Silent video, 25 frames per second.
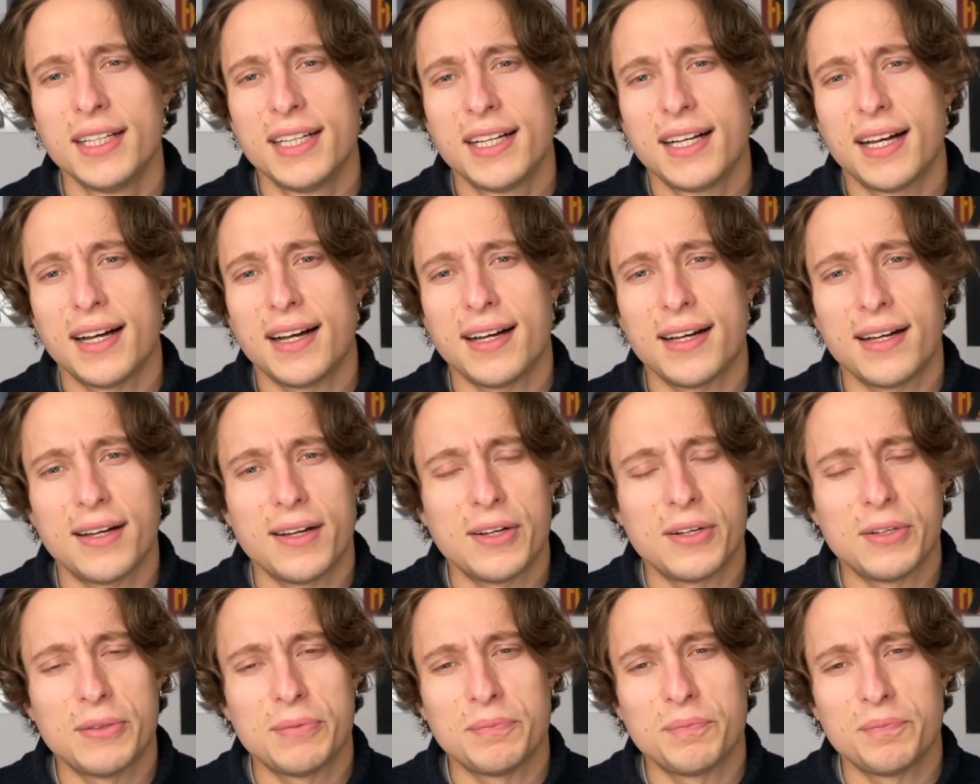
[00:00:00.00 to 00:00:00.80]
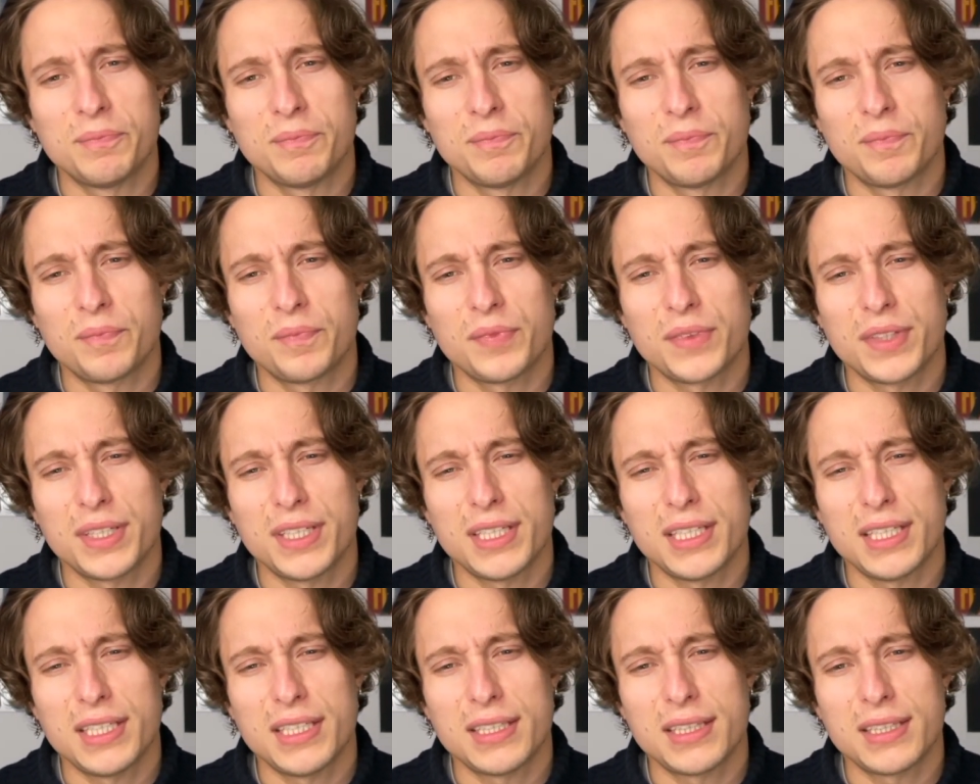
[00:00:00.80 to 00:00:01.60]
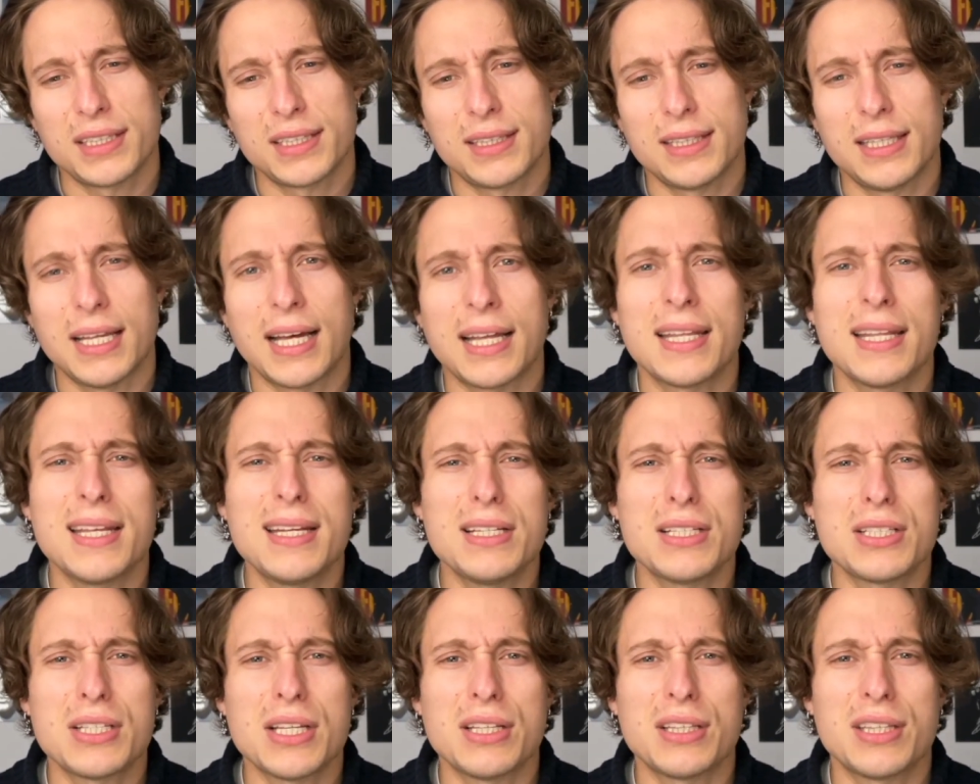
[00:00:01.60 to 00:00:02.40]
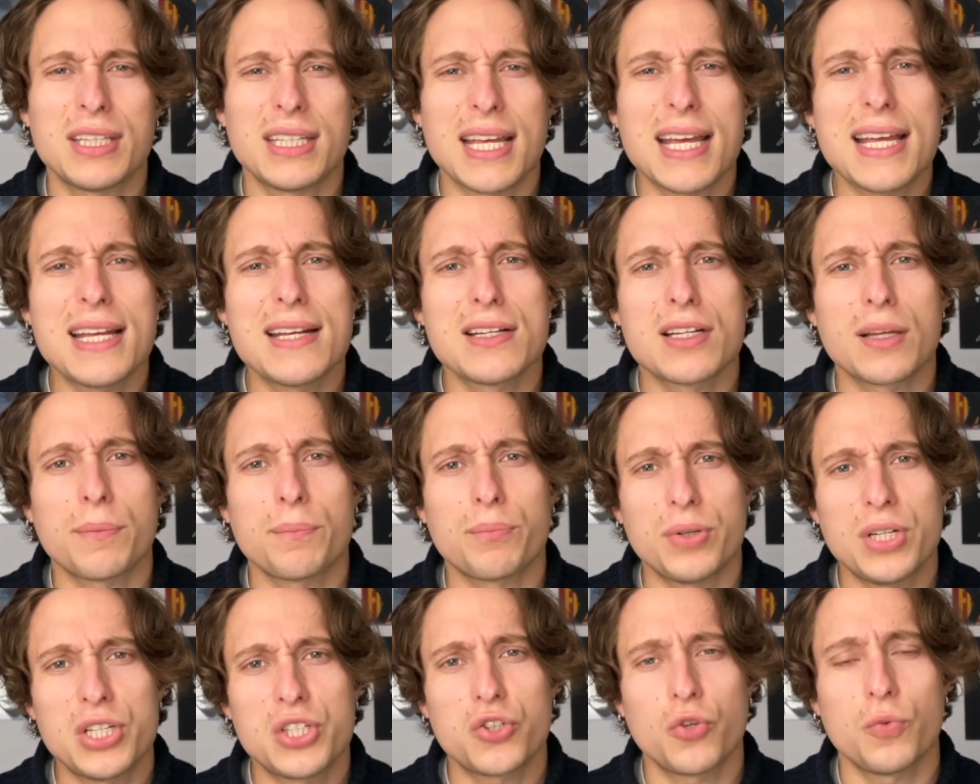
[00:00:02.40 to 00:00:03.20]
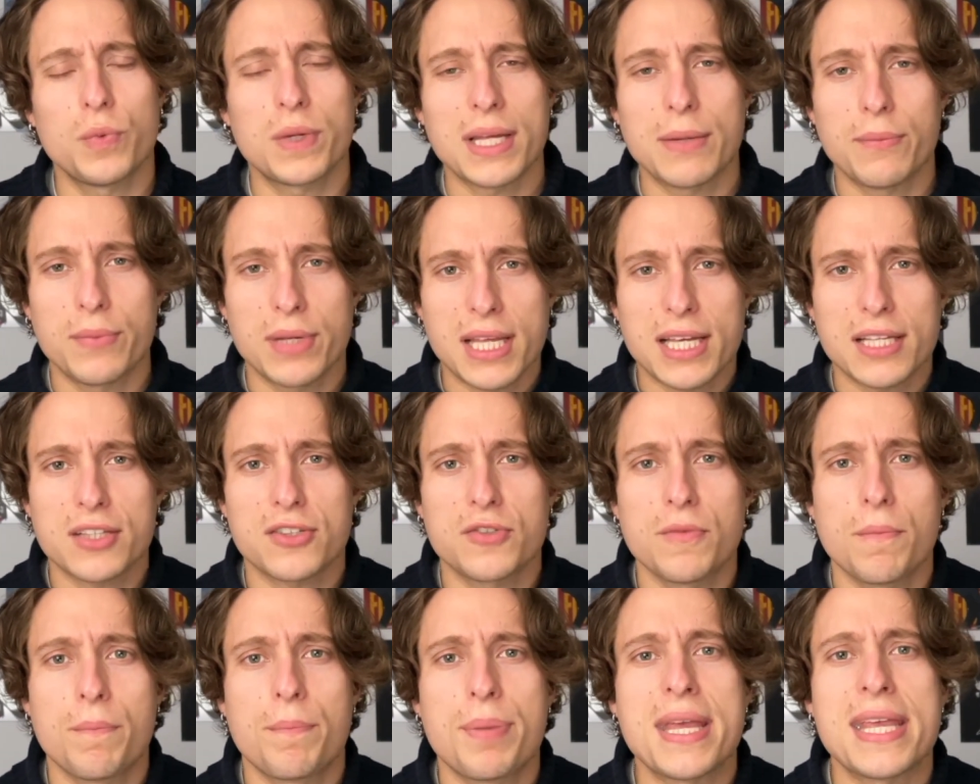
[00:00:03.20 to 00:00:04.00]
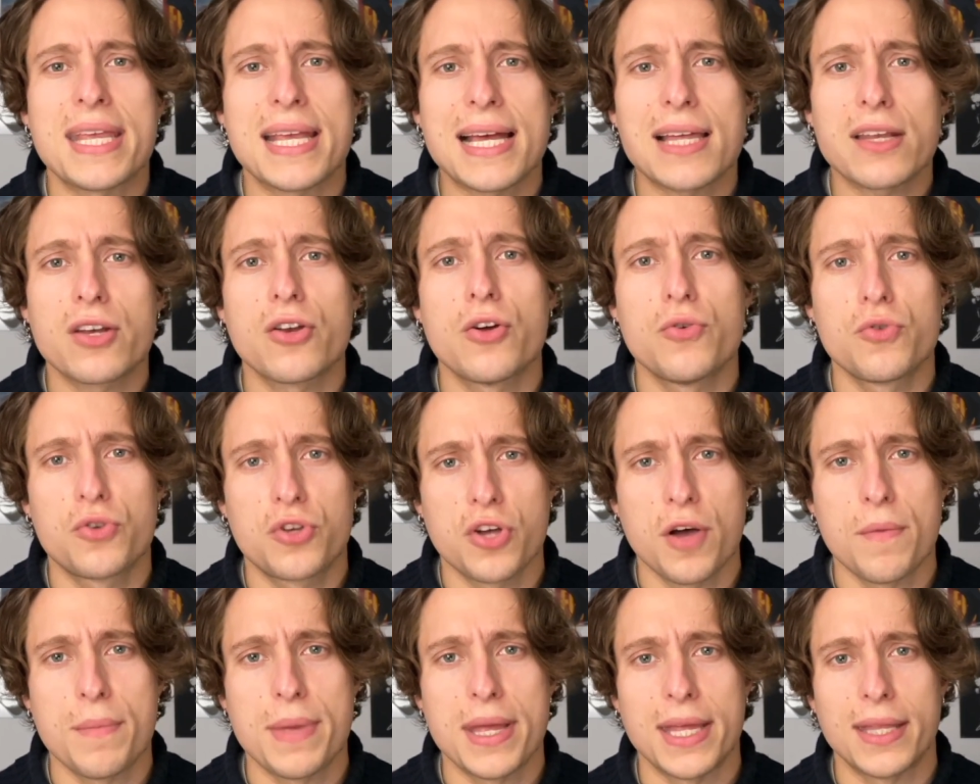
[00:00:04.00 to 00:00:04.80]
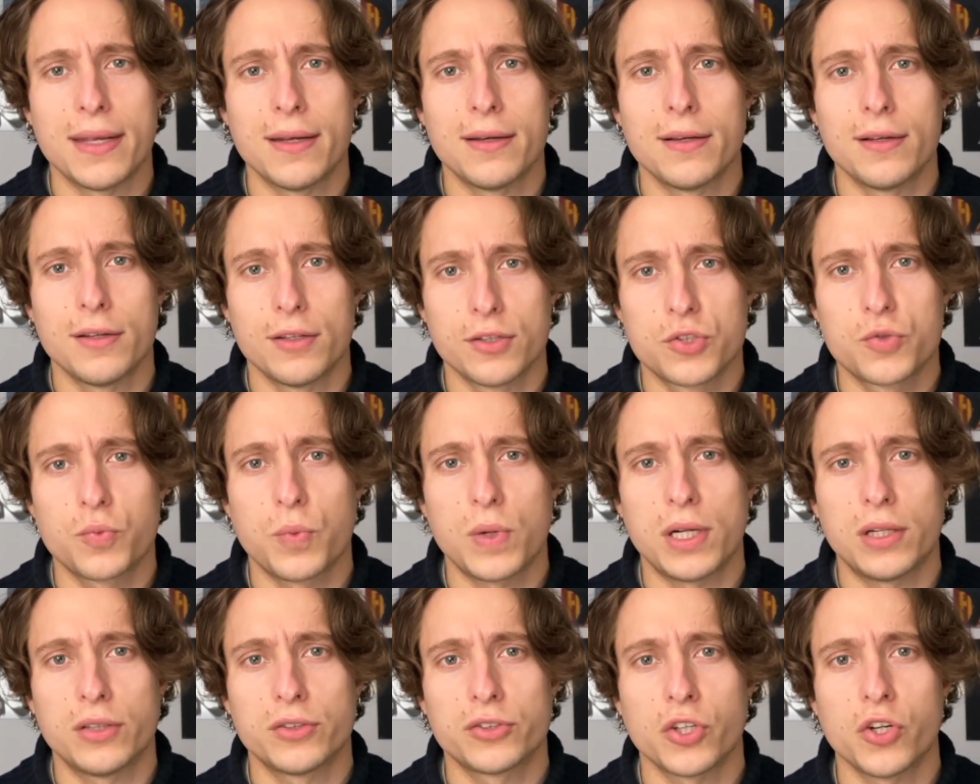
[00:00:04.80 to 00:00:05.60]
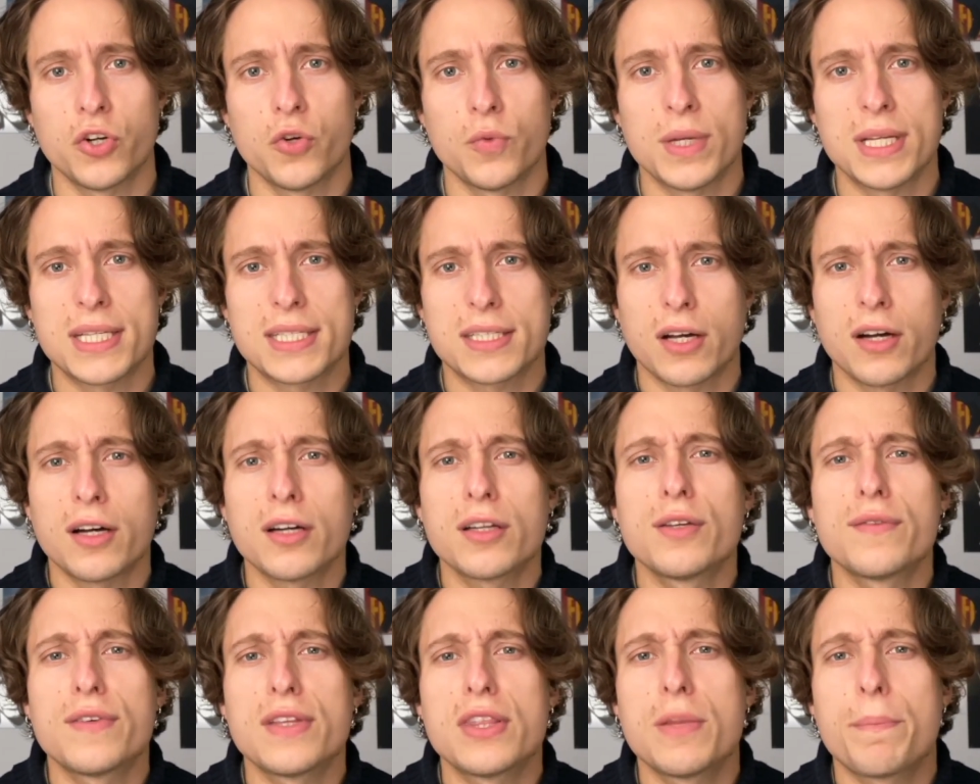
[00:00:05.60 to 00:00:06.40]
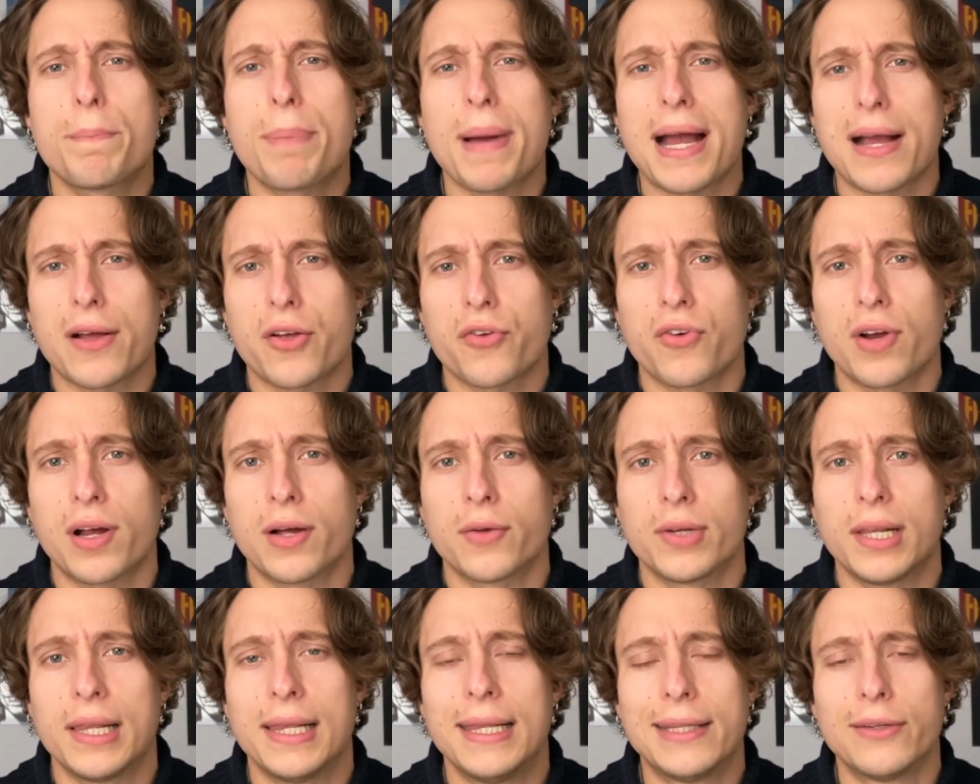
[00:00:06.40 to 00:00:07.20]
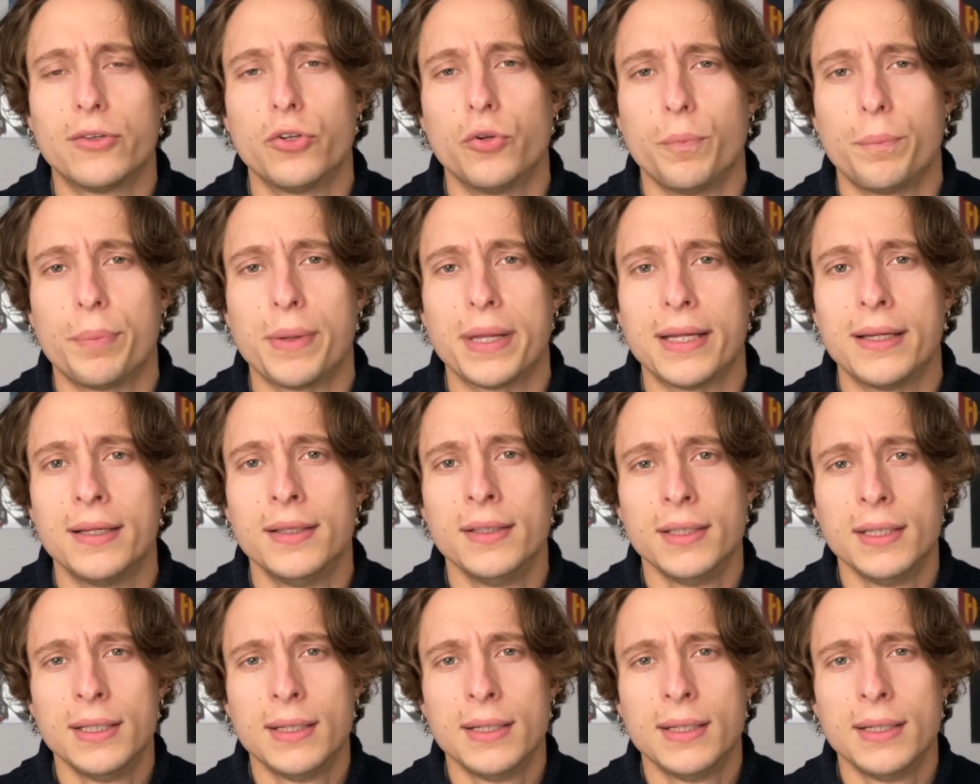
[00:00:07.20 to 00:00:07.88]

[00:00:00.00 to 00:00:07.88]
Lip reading: And then at the end, I'm pretty sure we get some piano come in as well, don't we? It's kind of in the background a little bit.